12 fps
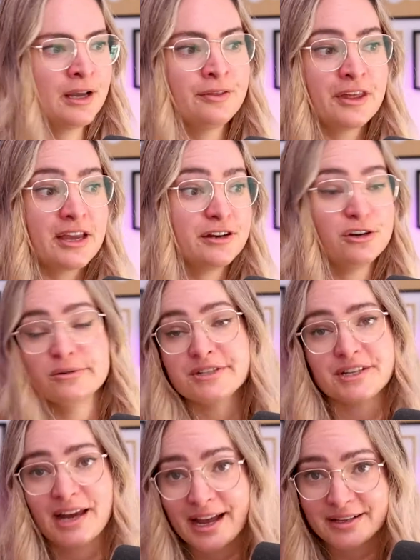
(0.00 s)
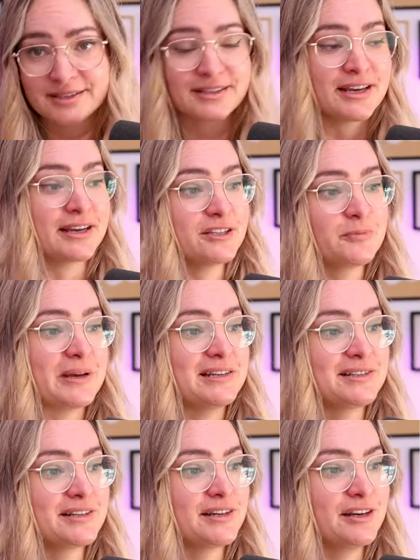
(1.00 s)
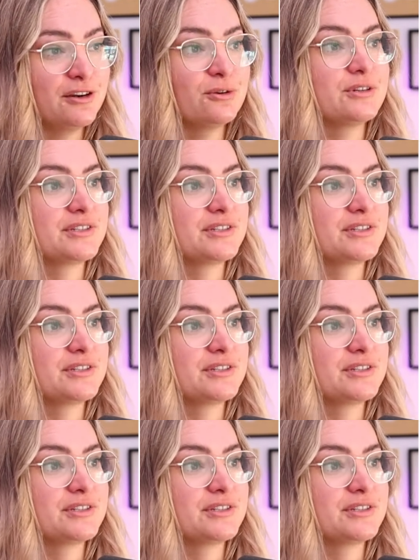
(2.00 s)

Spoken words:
and then use it as a spacer in your